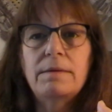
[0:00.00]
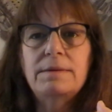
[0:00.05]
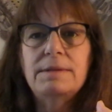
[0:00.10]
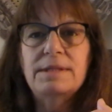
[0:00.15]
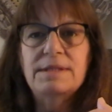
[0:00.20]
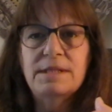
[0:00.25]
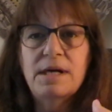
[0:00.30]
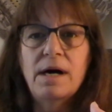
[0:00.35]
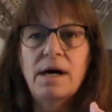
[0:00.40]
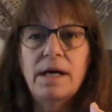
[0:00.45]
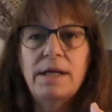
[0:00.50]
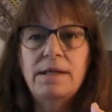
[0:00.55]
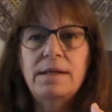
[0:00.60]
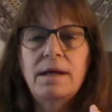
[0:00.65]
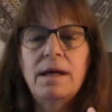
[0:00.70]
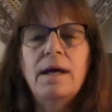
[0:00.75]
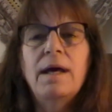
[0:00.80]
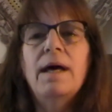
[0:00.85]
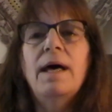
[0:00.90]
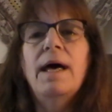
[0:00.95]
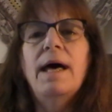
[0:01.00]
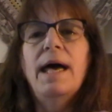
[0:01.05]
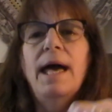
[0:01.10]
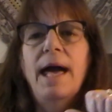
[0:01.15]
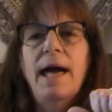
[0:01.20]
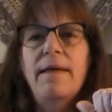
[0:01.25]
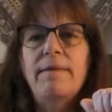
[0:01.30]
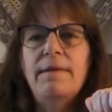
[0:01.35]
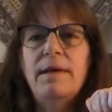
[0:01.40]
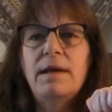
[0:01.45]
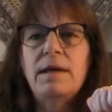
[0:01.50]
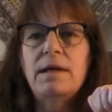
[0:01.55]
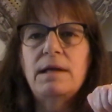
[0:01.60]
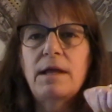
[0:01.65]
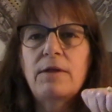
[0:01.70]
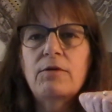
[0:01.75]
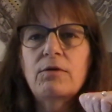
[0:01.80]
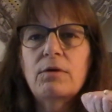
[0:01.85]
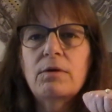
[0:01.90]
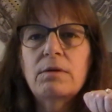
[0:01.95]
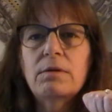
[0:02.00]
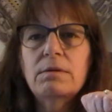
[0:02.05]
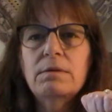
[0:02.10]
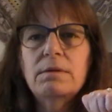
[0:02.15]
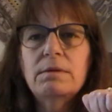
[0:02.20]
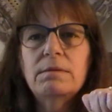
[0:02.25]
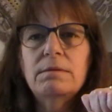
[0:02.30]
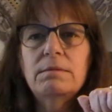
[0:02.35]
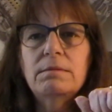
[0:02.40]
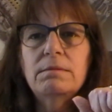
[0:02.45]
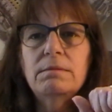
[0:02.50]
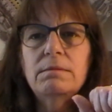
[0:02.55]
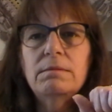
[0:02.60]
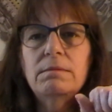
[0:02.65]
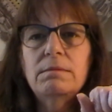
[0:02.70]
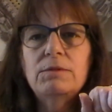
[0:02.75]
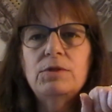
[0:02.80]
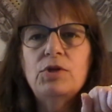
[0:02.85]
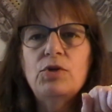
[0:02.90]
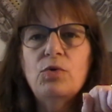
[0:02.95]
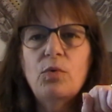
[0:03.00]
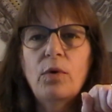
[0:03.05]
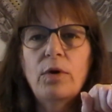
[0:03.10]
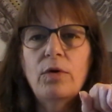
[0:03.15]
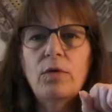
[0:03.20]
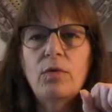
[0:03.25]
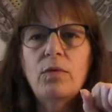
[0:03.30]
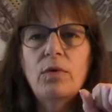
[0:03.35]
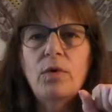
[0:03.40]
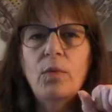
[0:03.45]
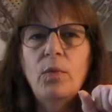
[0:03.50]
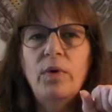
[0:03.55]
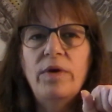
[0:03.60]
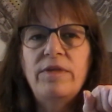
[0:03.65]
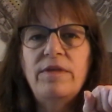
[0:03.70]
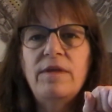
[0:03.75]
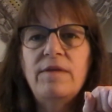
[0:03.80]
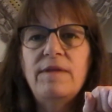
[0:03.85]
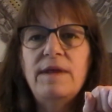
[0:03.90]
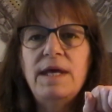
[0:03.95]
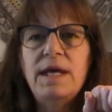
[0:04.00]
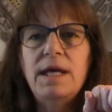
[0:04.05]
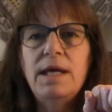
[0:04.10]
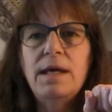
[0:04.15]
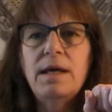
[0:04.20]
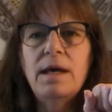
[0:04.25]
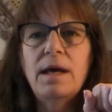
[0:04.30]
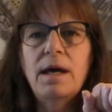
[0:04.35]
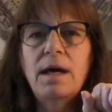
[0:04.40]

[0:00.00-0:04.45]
design, and then another tutorial with the